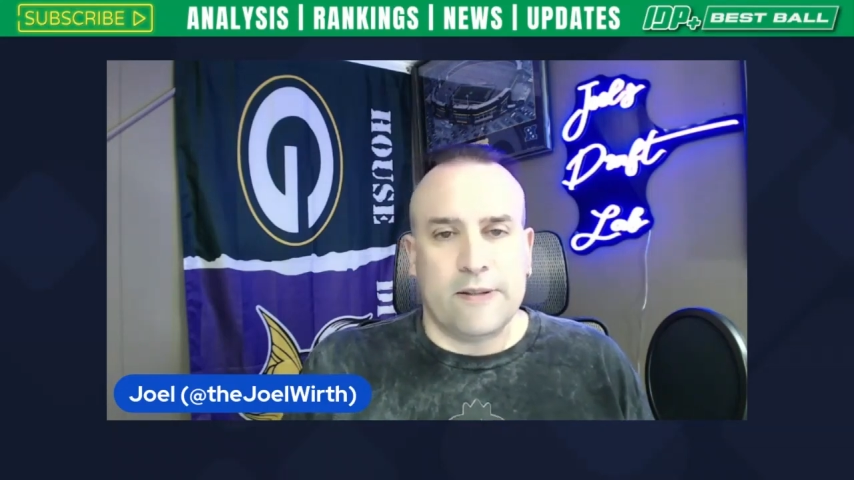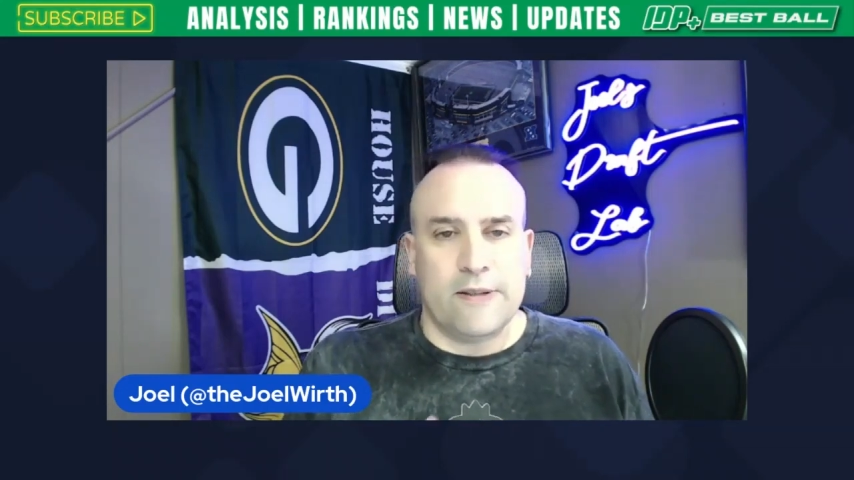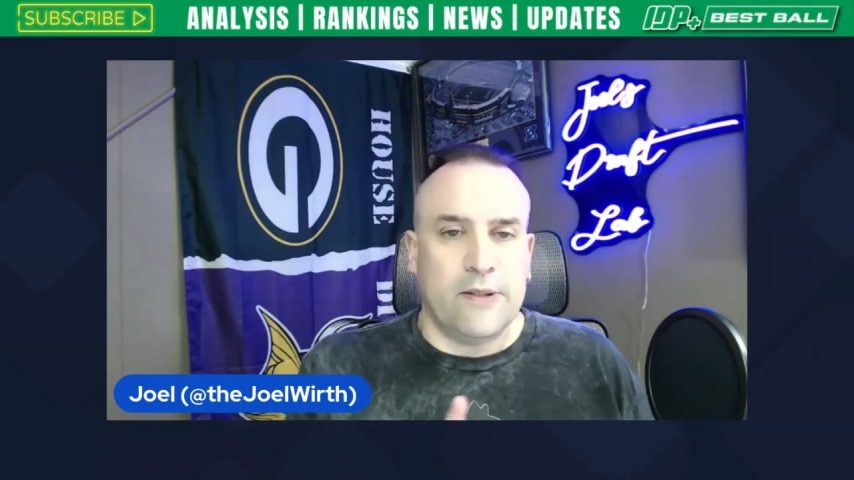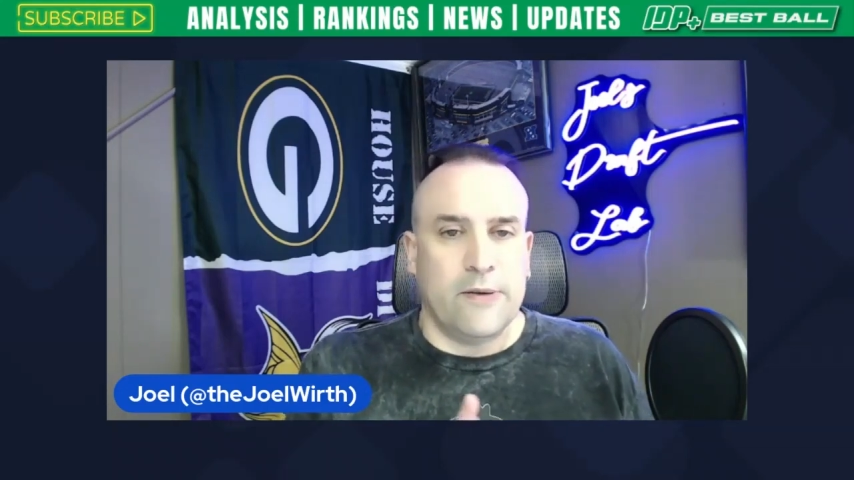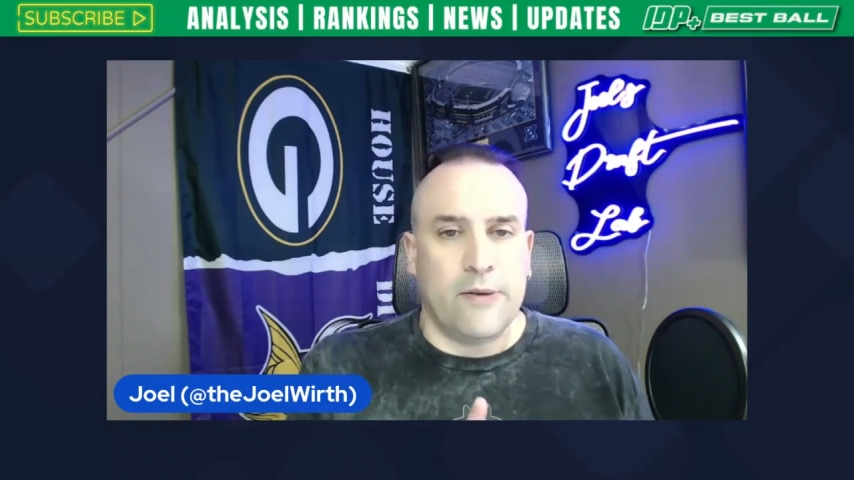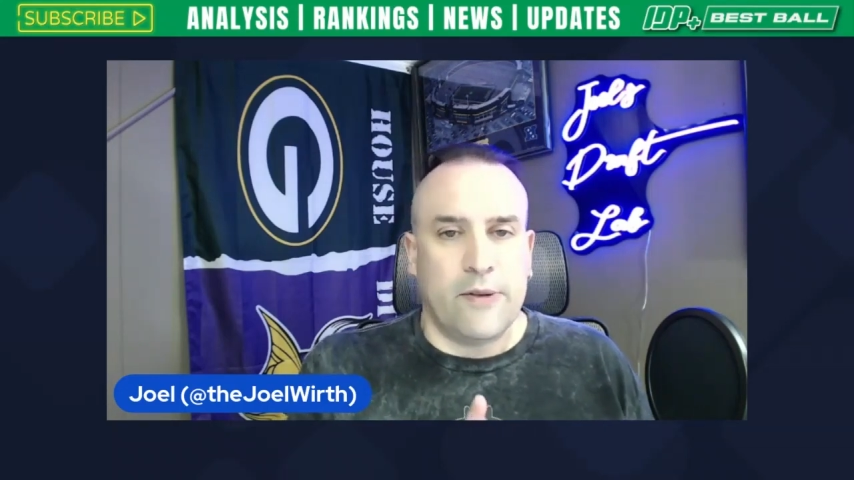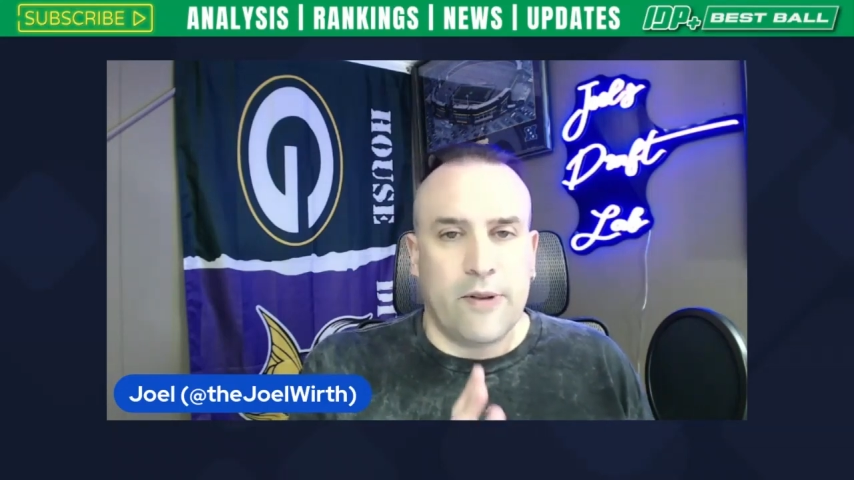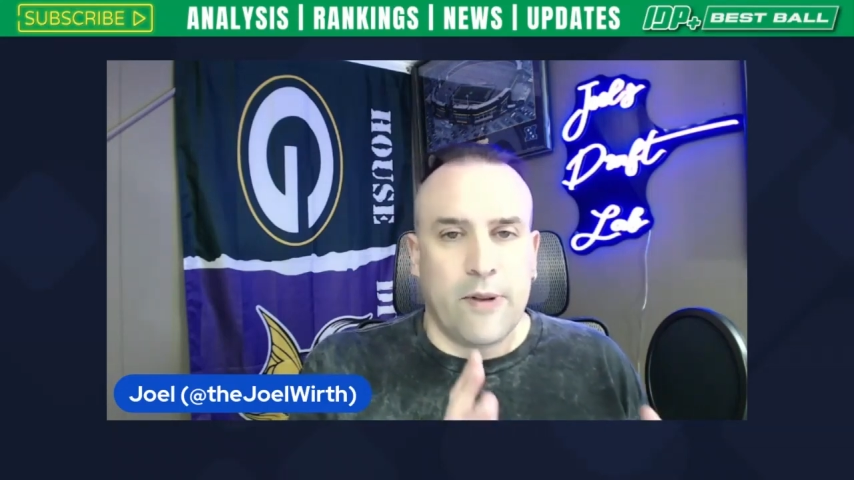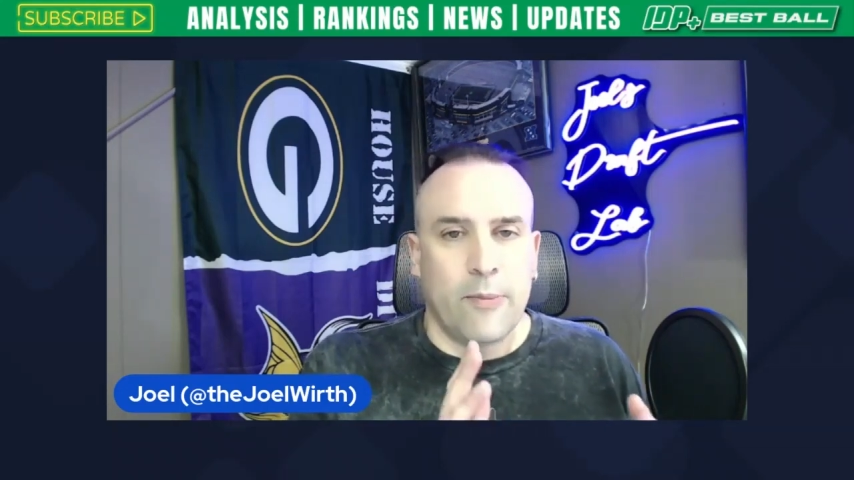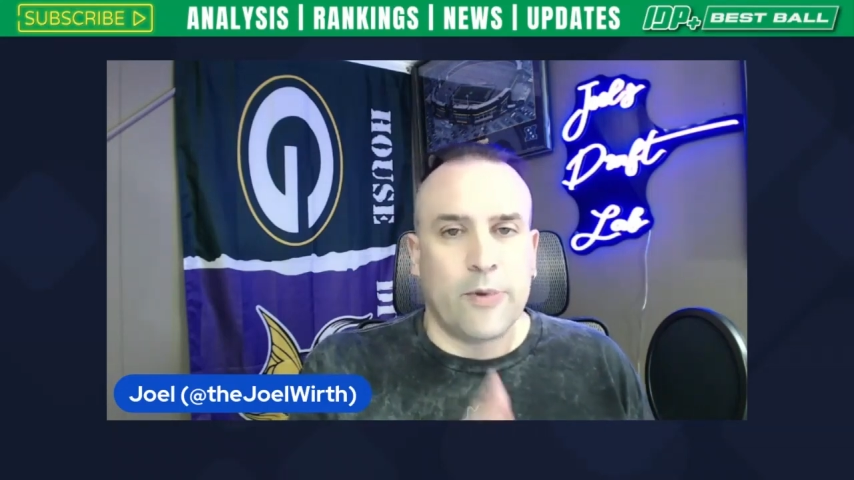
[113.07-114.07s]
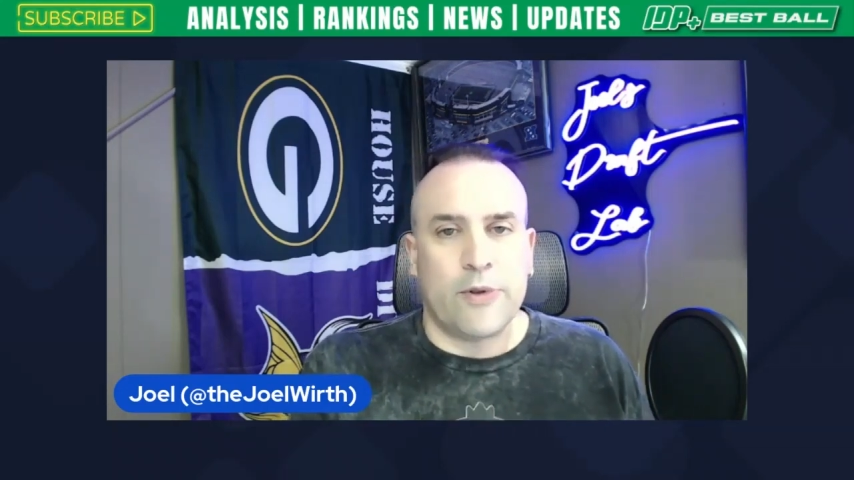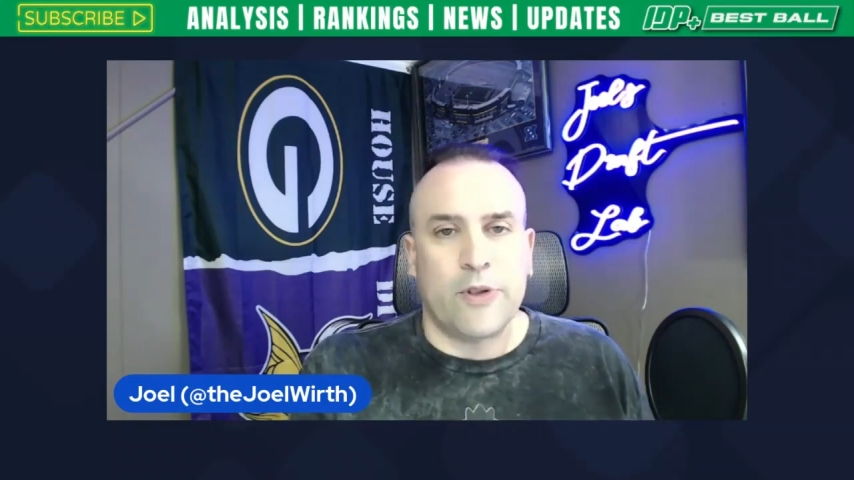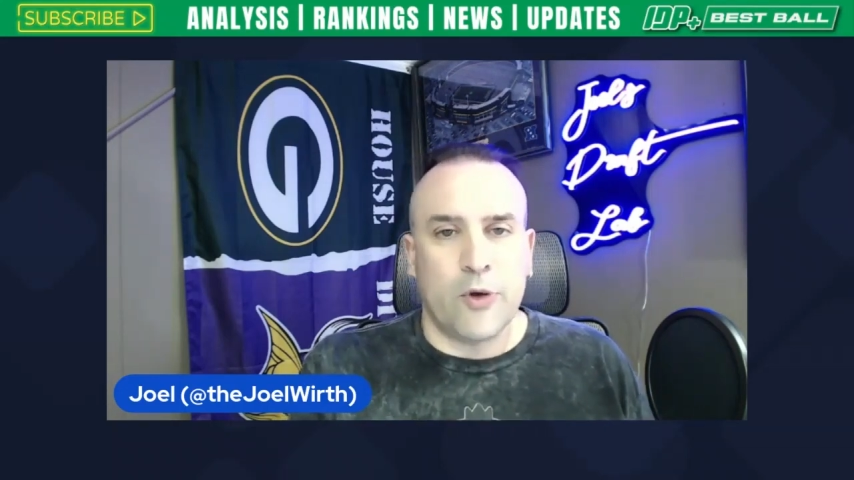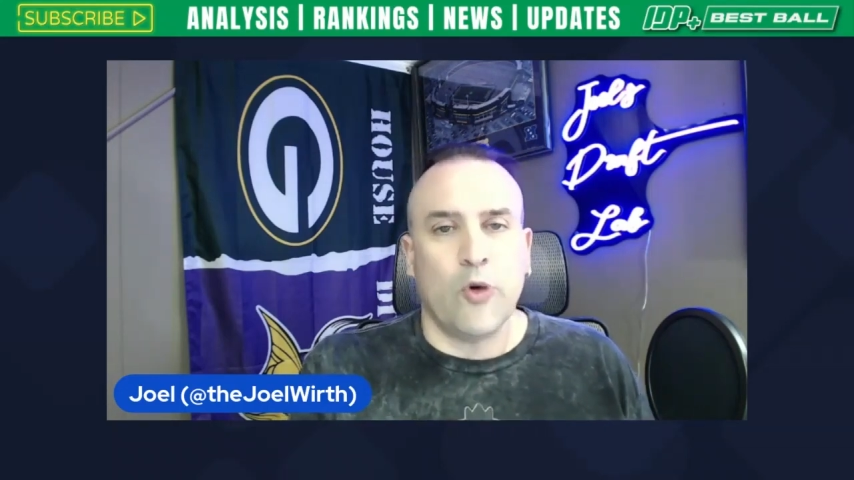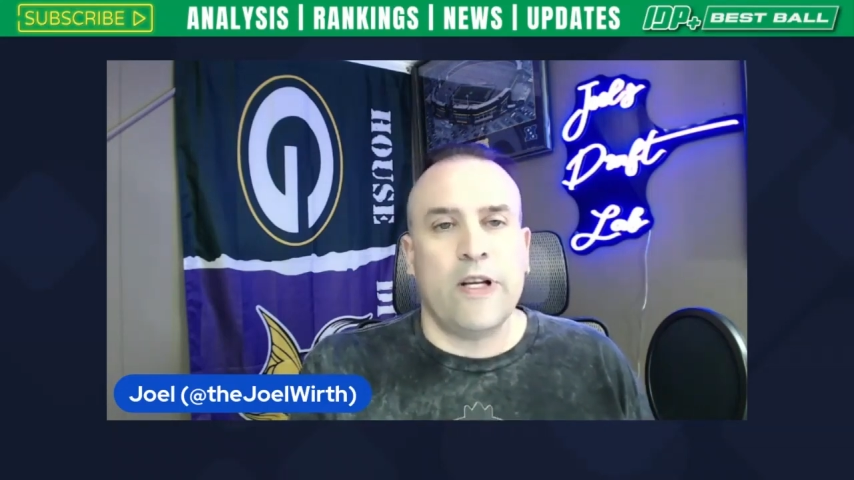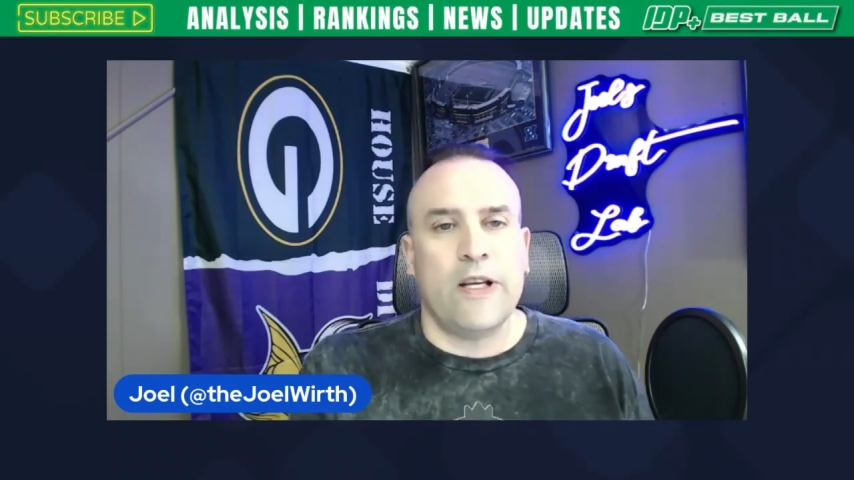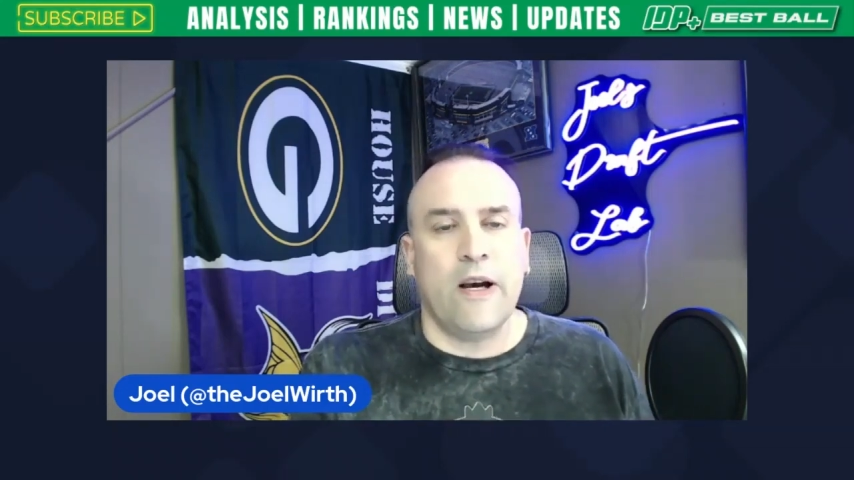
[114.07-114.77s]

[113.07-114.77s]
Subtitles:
the majority